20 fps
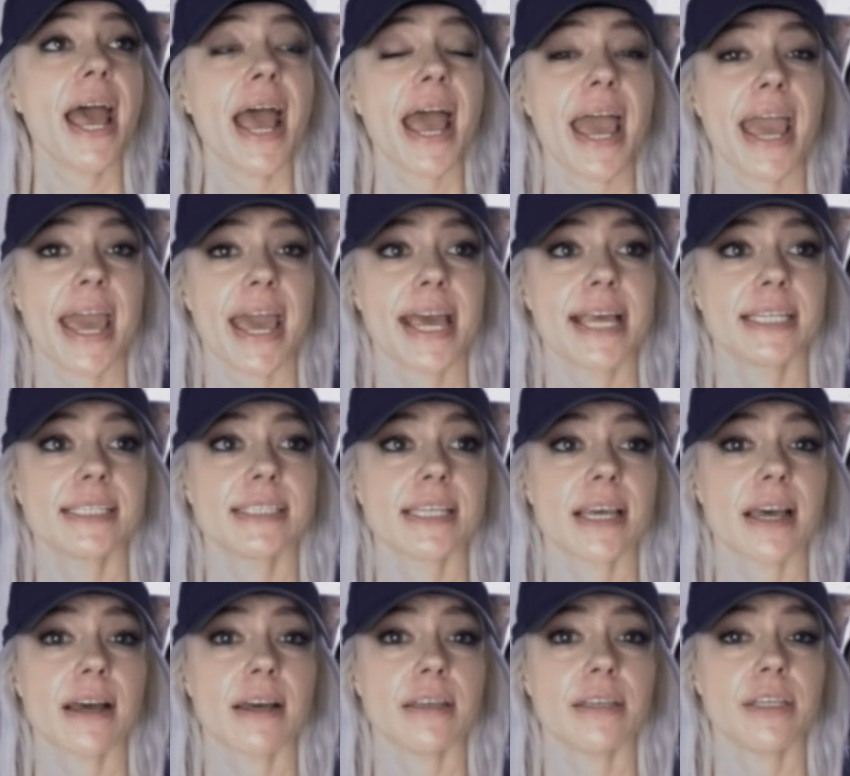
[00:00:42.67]
and,
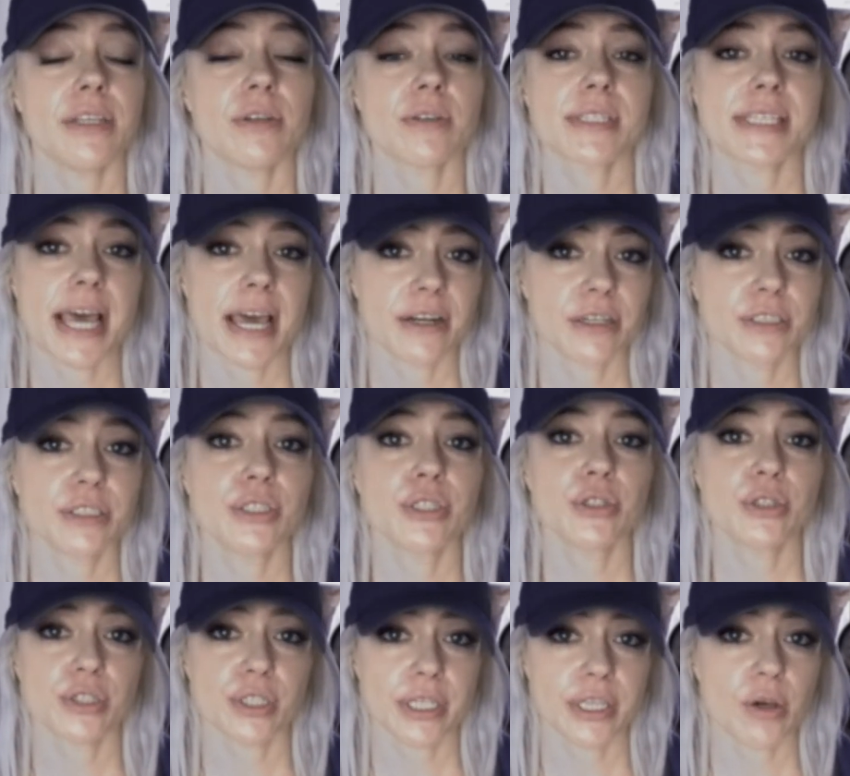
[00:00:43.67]
you know, Saturn's
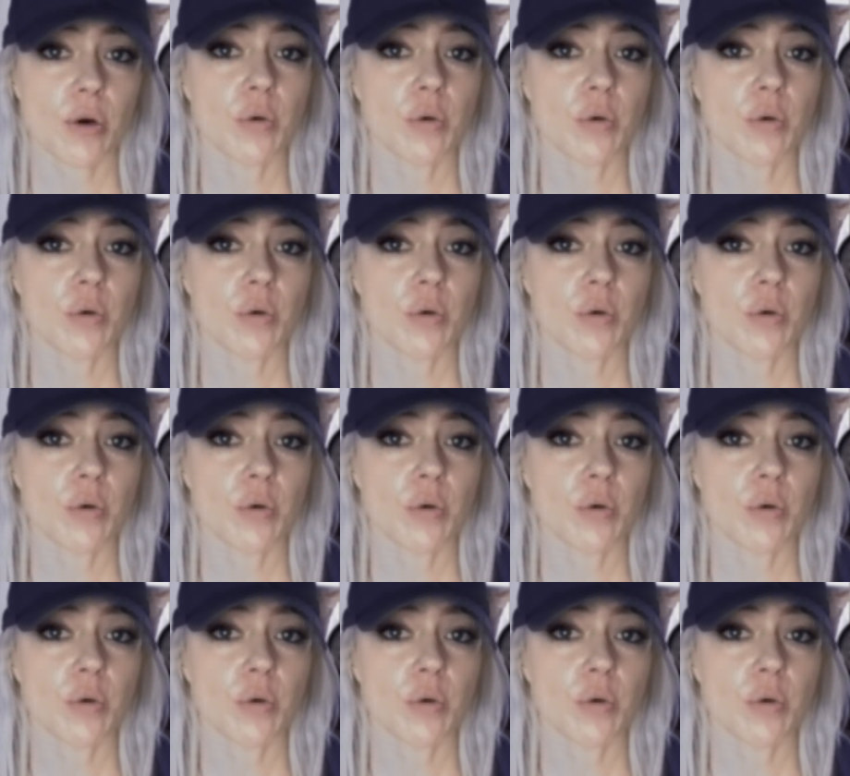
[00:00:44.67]
usually the